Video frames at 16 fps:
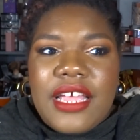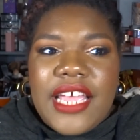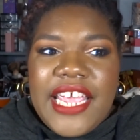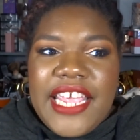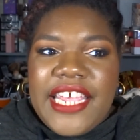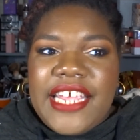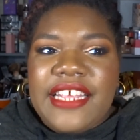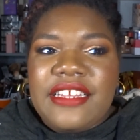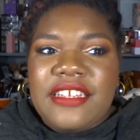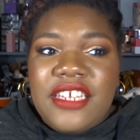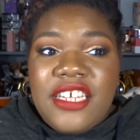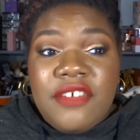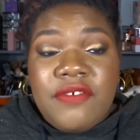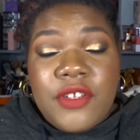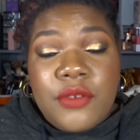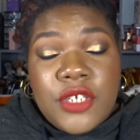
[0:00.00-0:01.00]
And
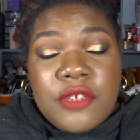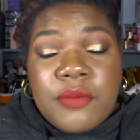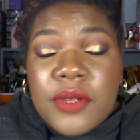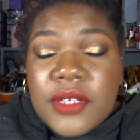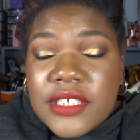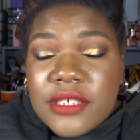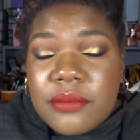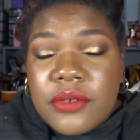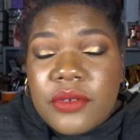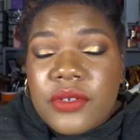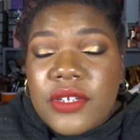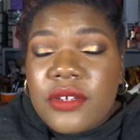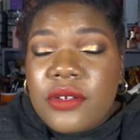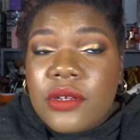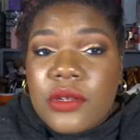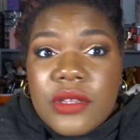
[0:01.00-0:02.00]
if it was
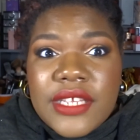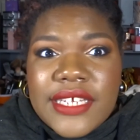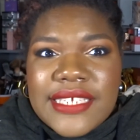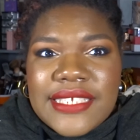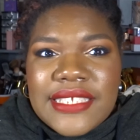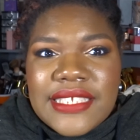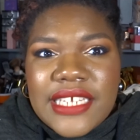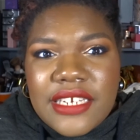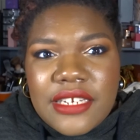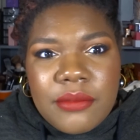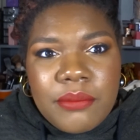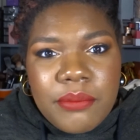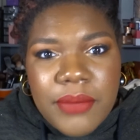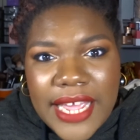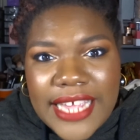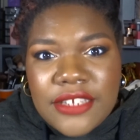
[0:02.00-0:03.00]
possible, could they send
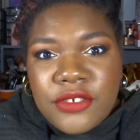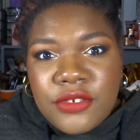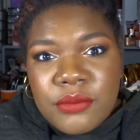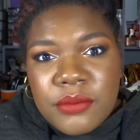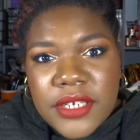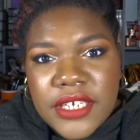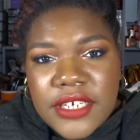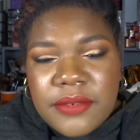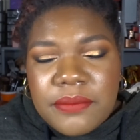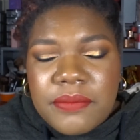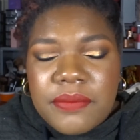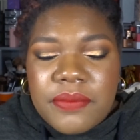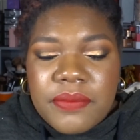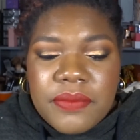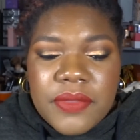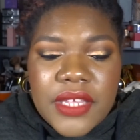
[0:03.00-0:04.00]
it back to me?
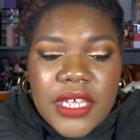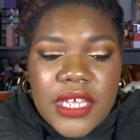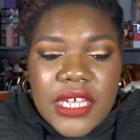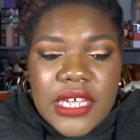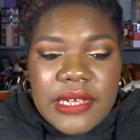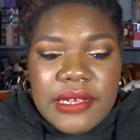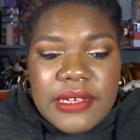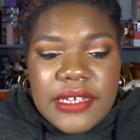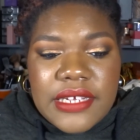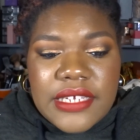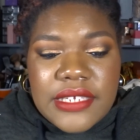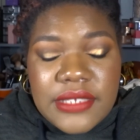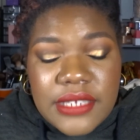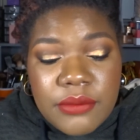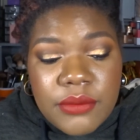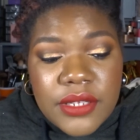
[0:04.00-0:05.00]

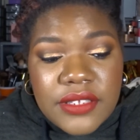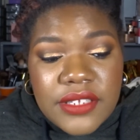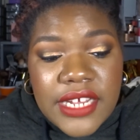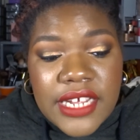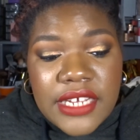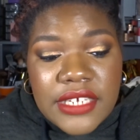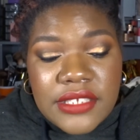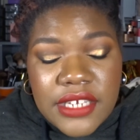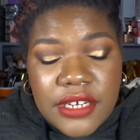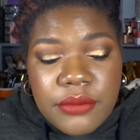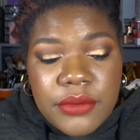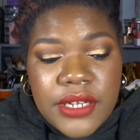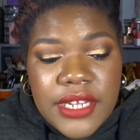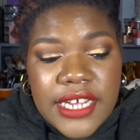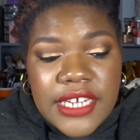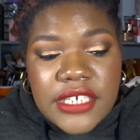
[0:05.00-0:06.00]
They were
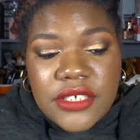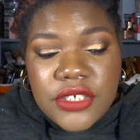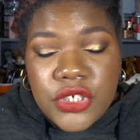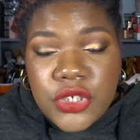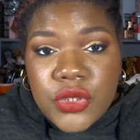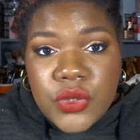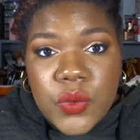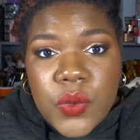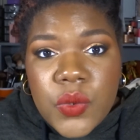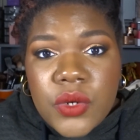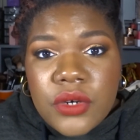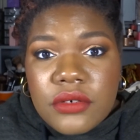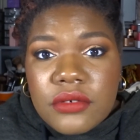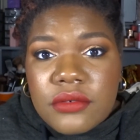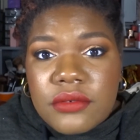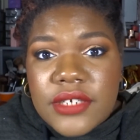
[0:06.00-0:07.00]
like,
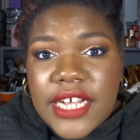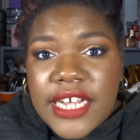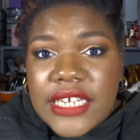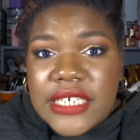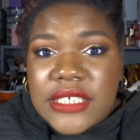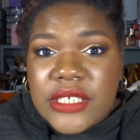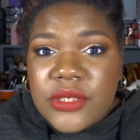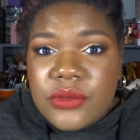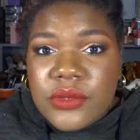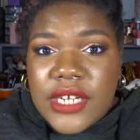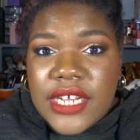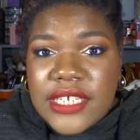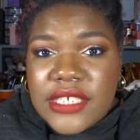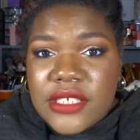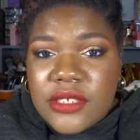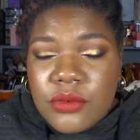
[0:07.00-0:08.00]
sure. As soon
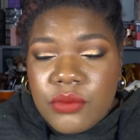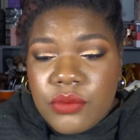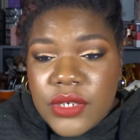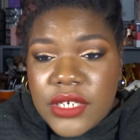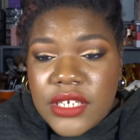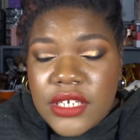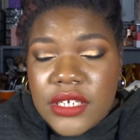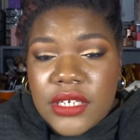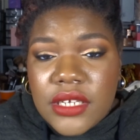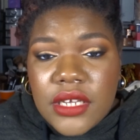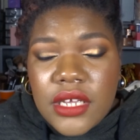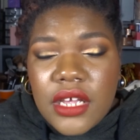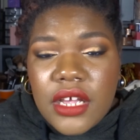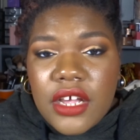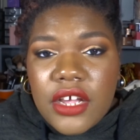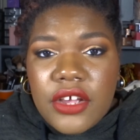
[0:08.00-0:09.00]
as we
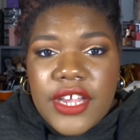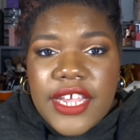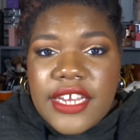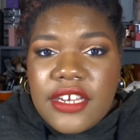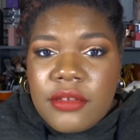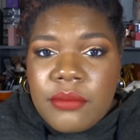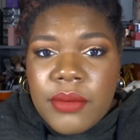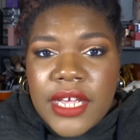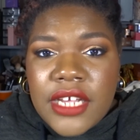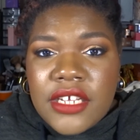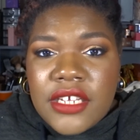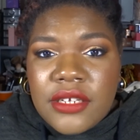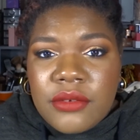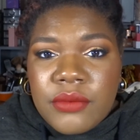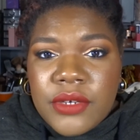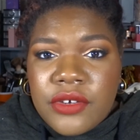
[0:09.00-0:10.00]
get it back,
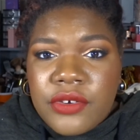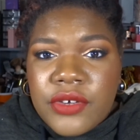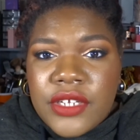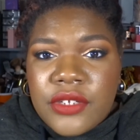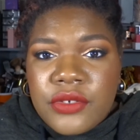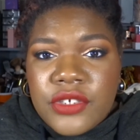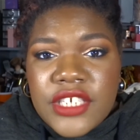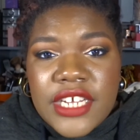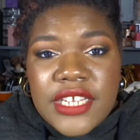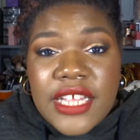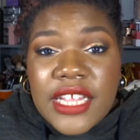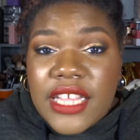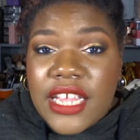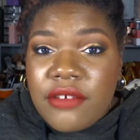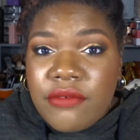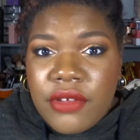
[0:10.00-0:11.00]
we are going to check
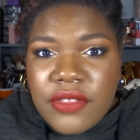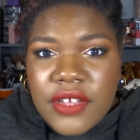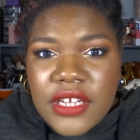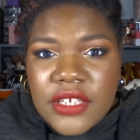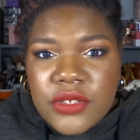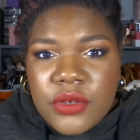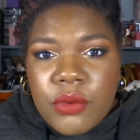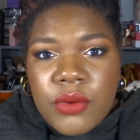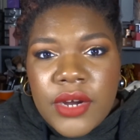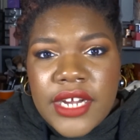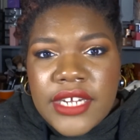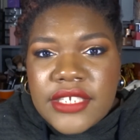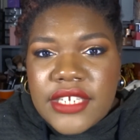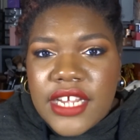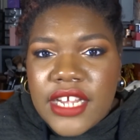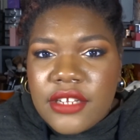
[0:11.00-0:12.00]
that everything is all
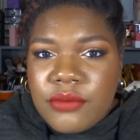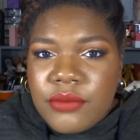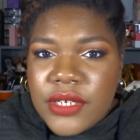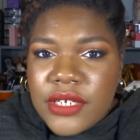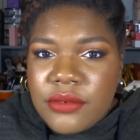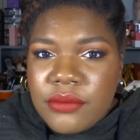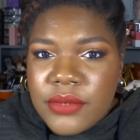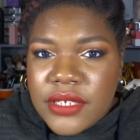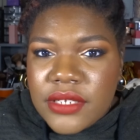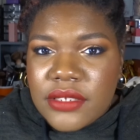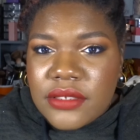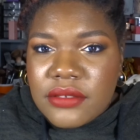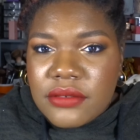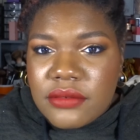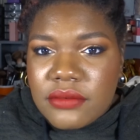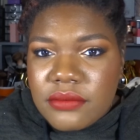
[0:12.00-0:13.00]
right, and we
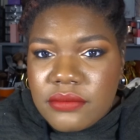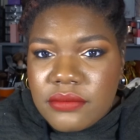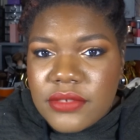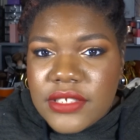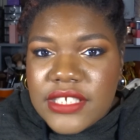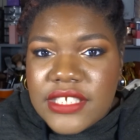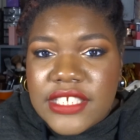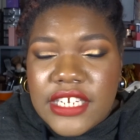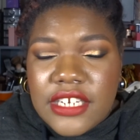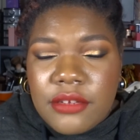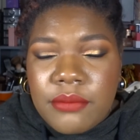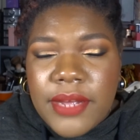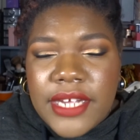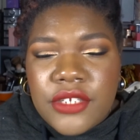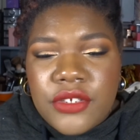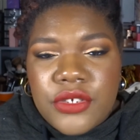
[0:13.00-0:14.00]
will send it
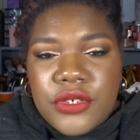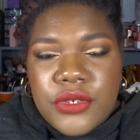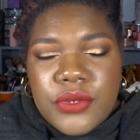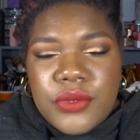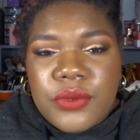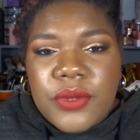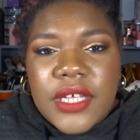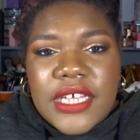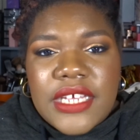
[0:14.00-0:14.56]
back to you.